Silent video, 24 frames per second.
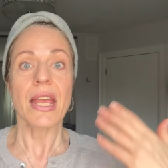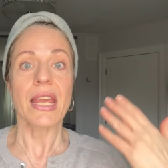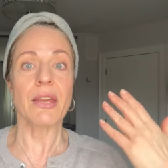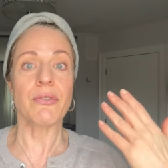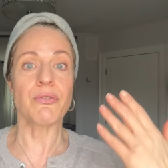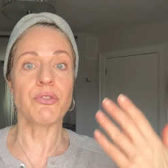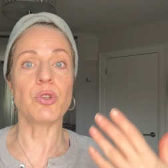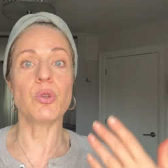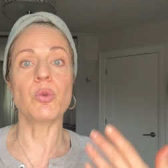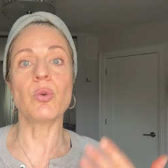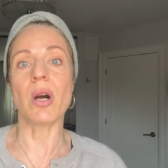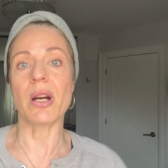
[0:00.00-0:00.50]

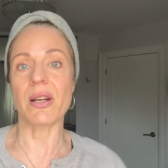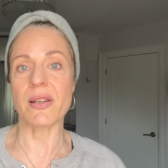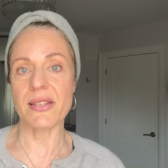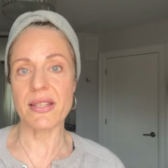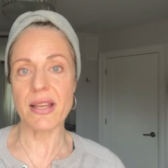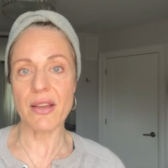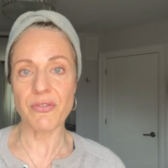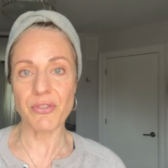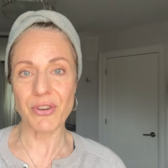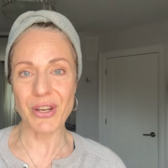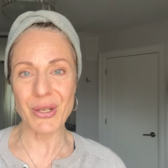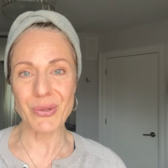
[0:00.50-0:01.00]
if you are
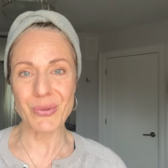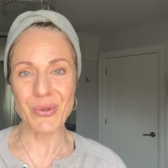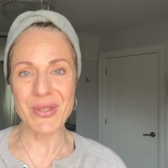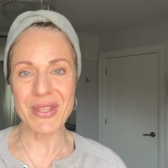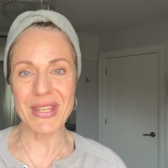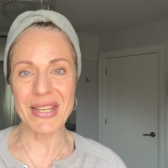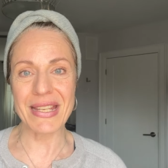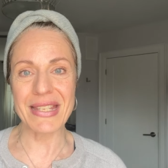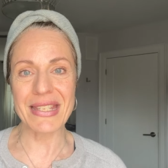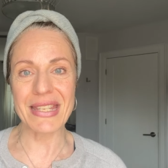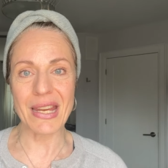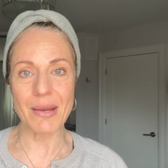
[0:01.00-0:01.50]
suffering with
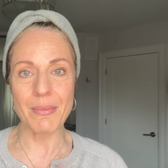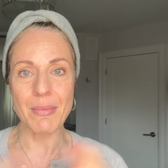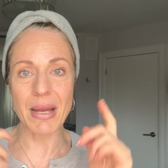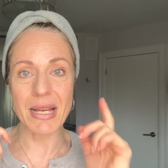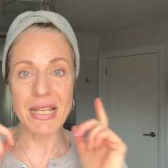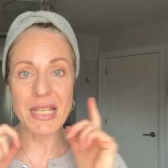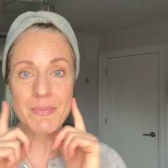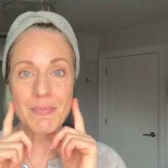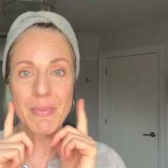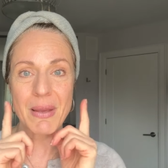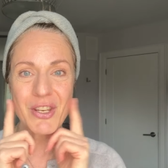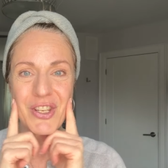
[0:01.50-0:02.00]
eczema
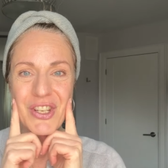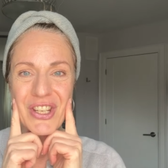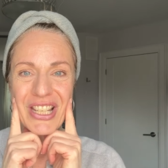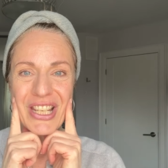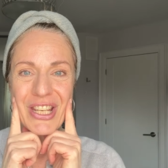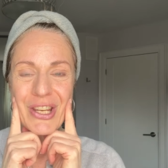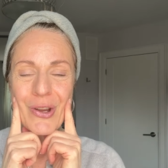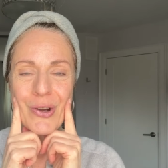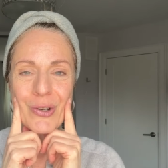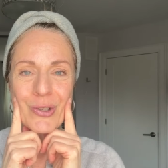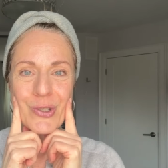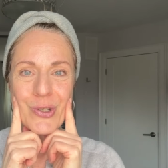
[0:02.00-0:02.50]

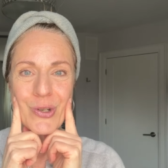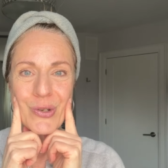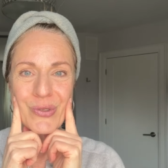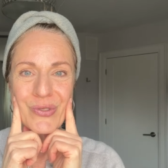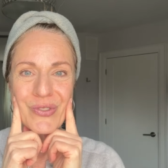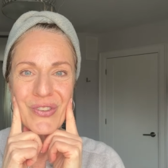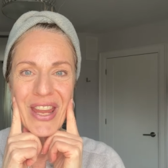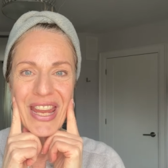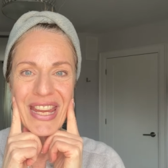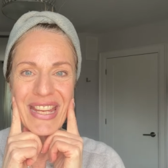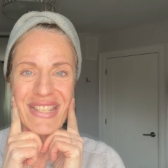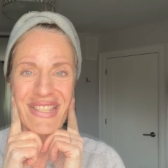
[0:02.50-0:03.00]
especially on your
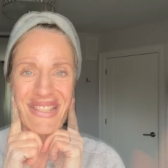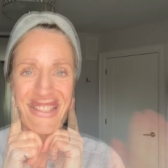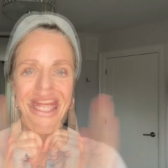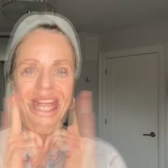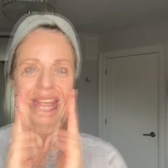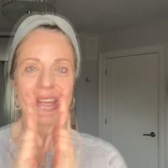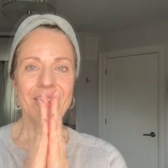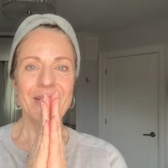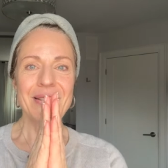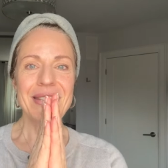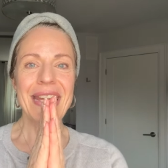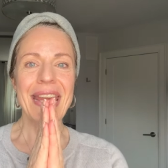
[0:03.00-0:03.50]
face
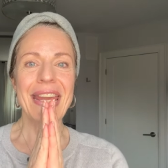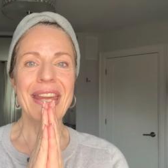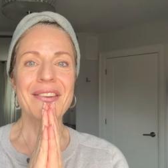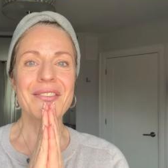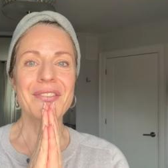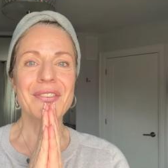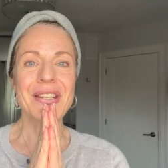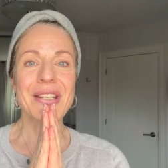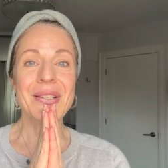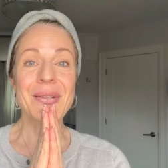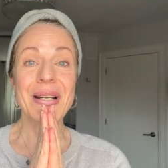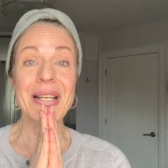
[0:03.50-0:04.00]
okay
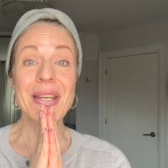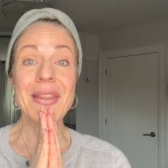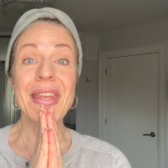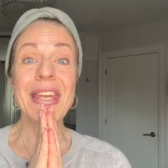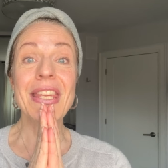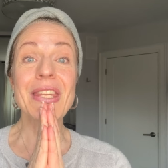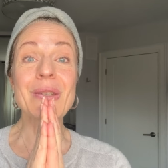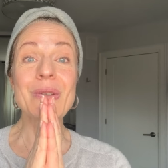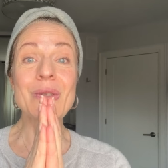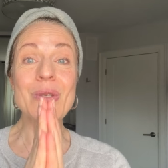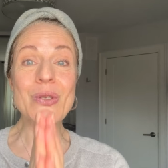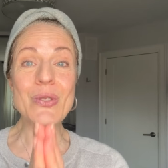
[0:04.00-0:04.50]
everyone
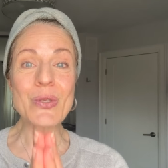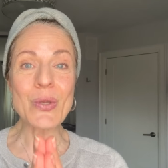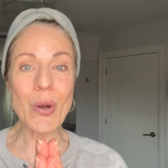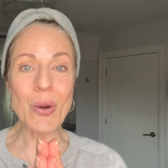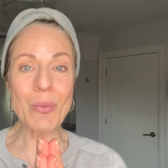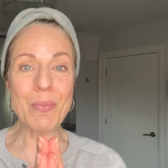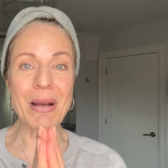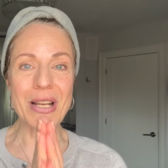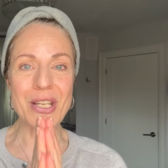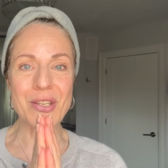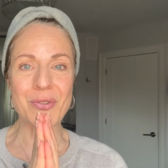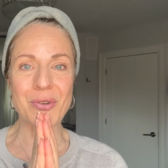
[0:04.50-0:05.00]
thank you so
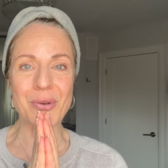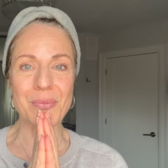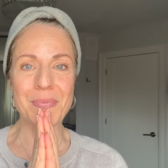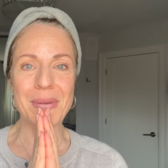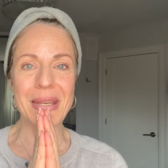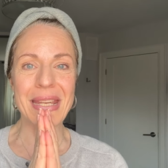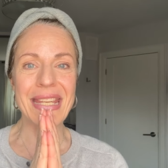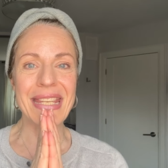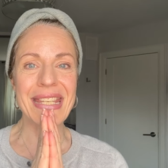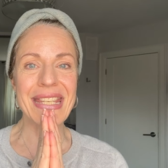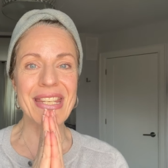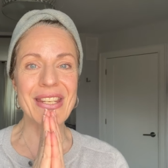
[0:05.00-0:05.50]
much for
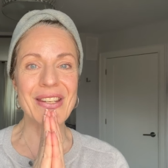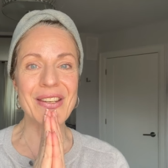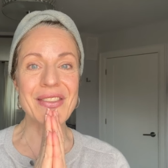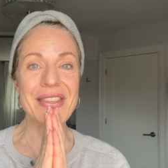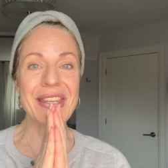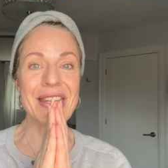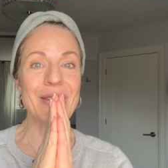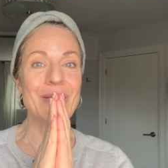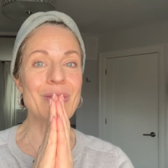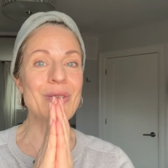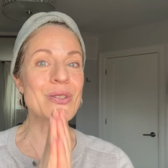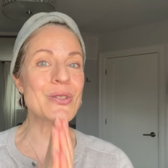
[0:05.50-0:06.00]
being here
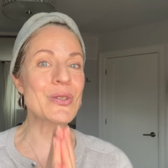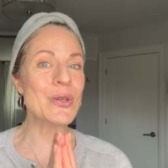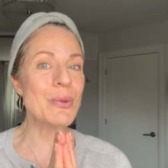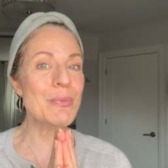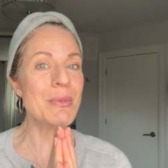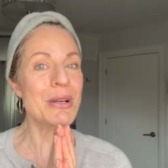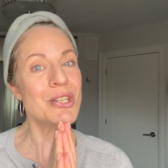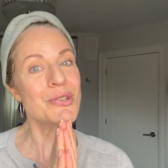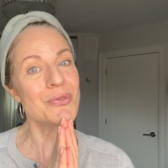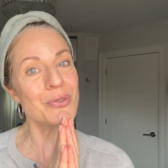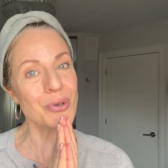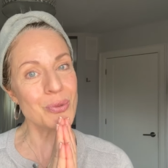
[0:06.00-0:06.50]
thank you so
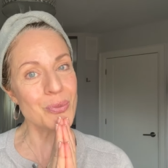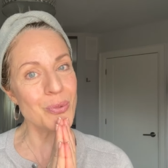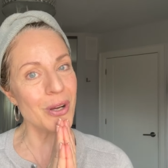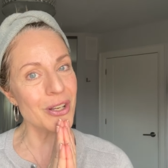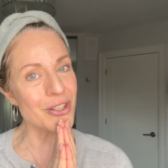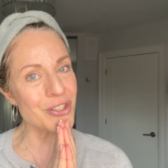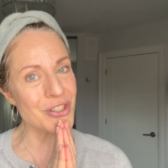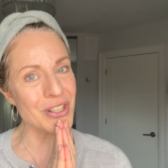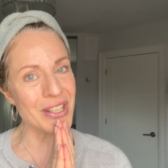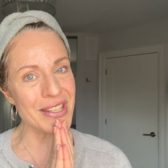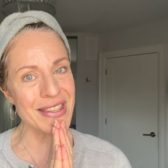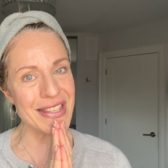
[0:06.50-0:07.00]
much for
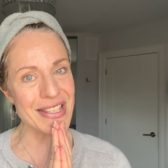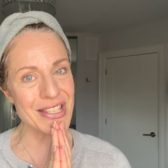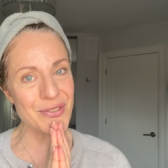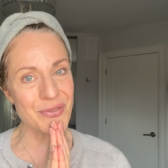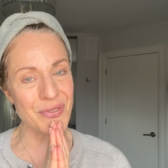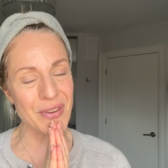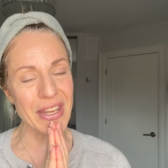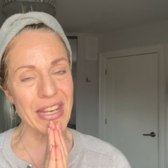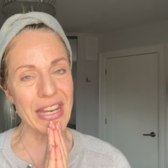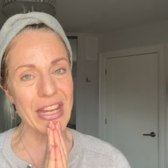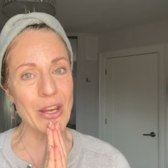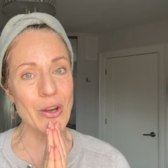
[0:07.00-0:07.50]
watching this
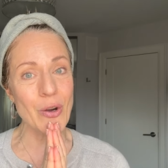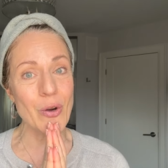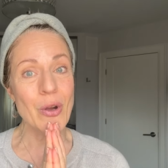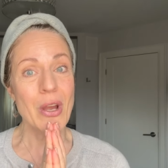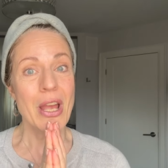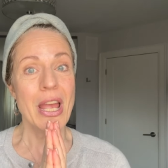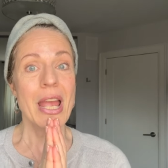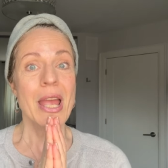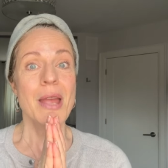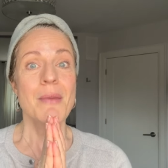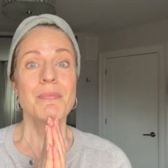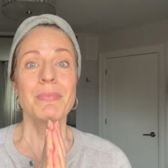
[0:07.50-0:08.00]
video
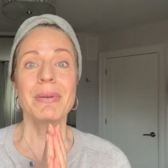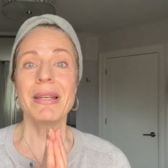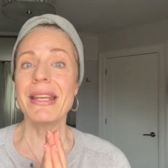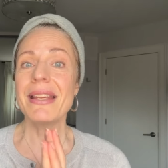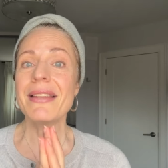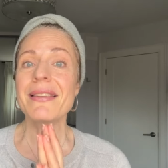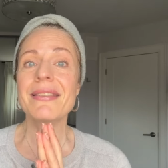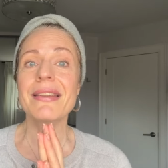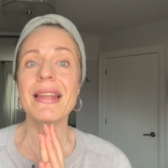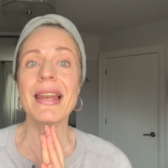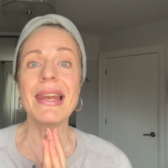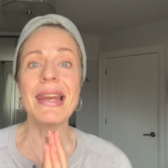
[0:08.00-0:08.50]

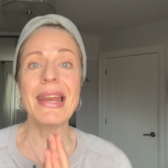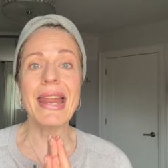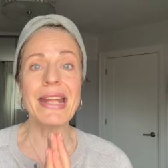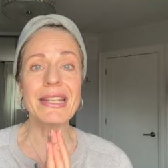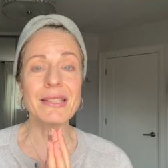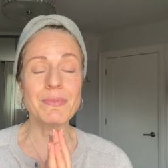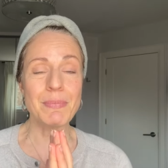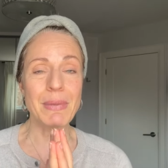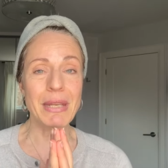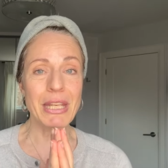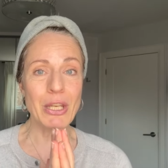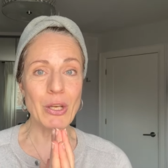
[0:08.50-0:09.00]
please
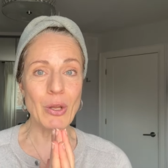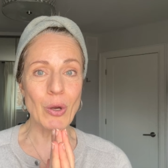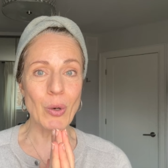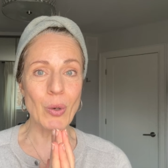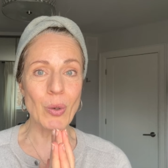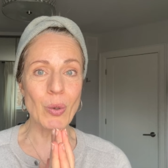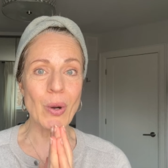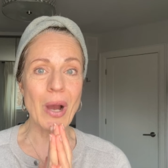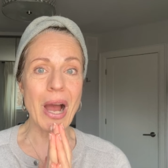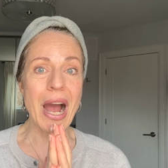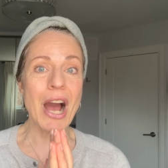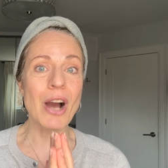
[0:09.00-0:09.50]
let me
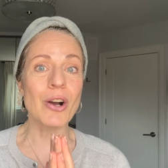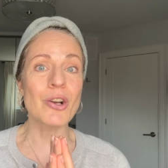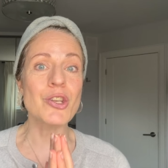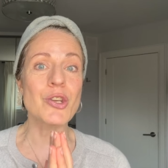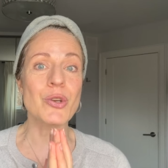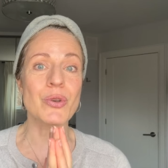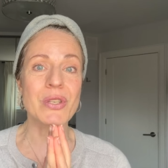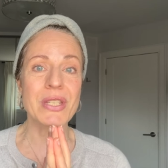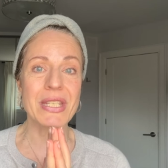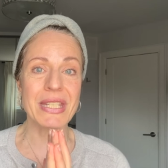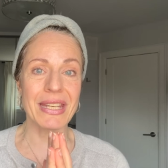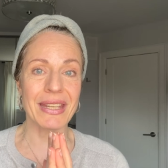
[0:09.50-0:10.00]
know how
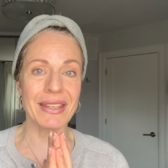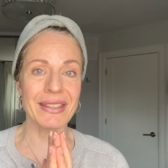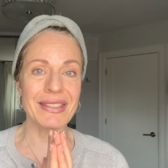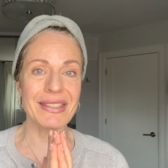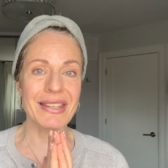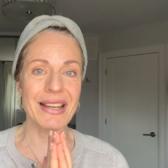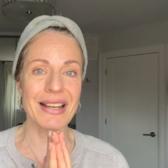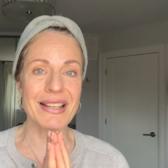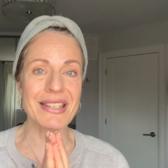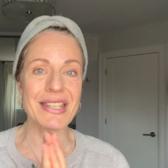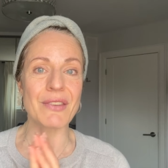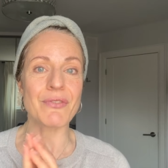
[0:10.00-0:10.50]
your skin
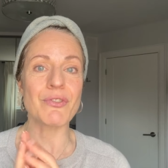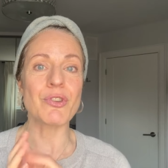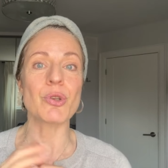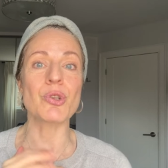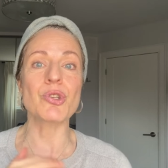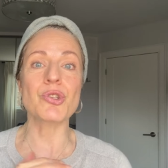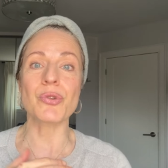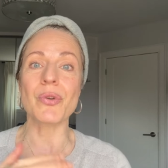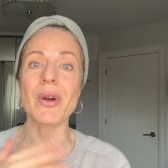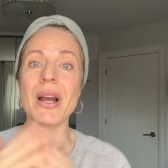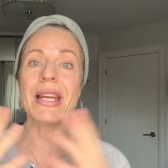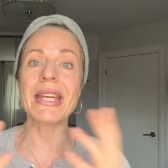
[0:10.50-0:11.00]
does if you
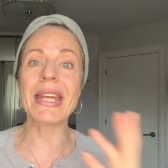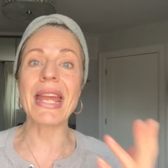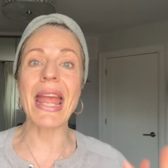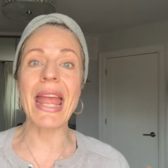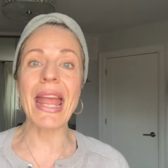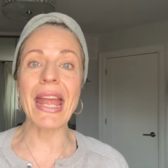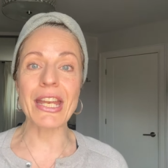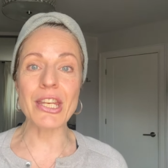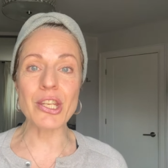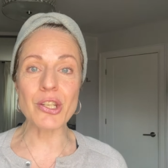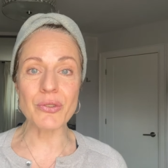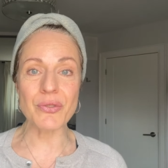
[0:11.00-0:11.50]
try
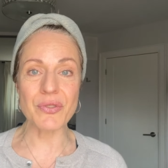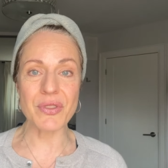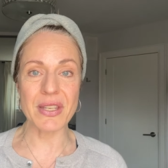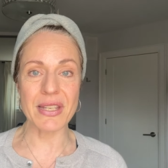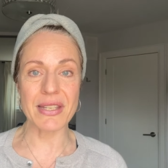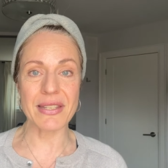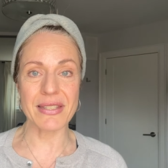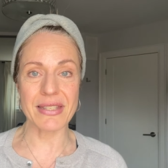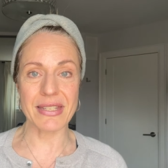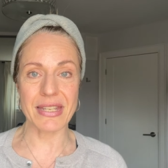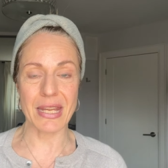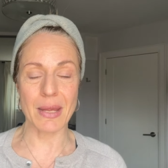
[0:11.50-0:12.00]
any of
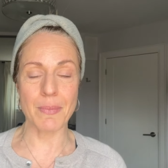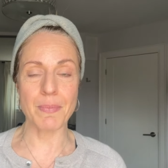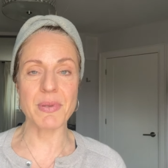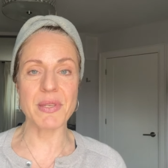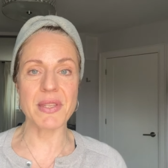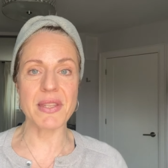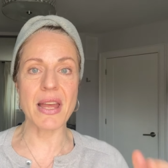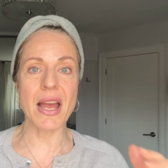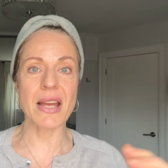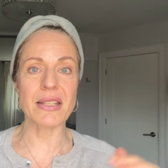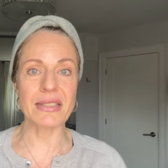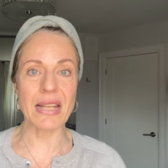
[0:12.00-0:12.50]
these tips
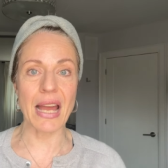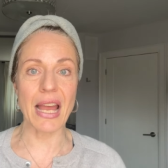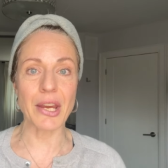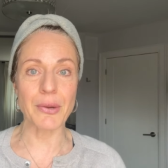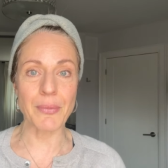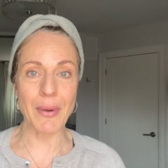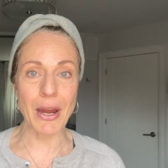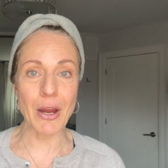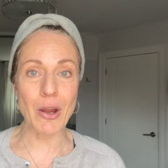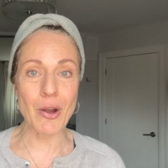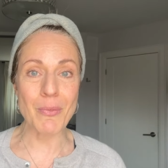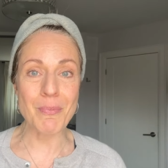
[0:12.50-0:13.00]
that i
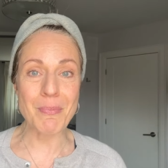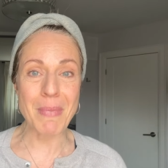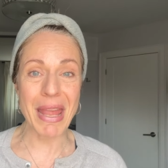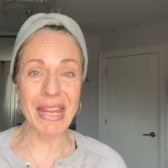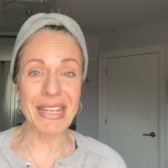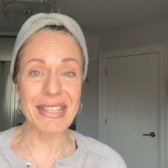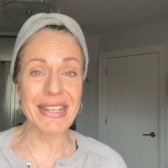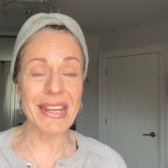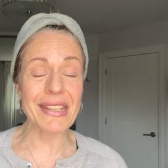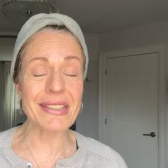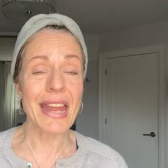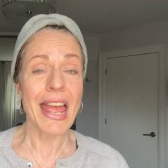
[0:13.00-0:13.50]

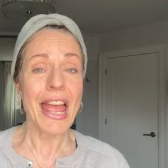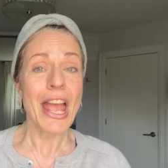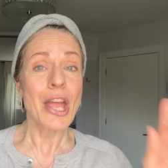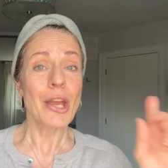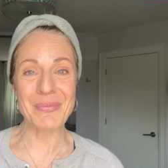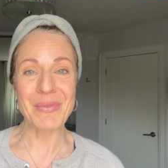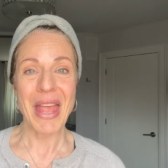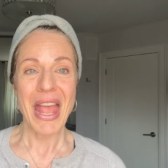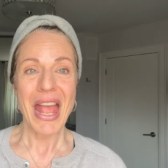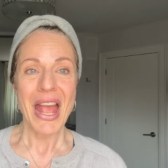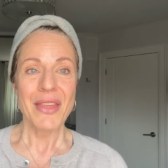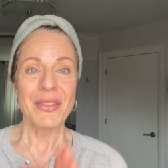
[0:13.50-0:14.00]
recommended
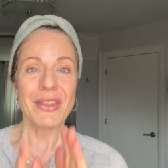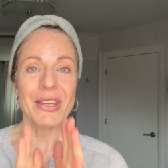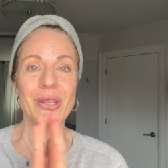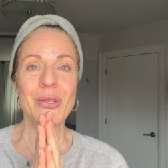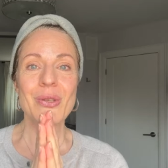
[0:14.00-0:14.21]
thank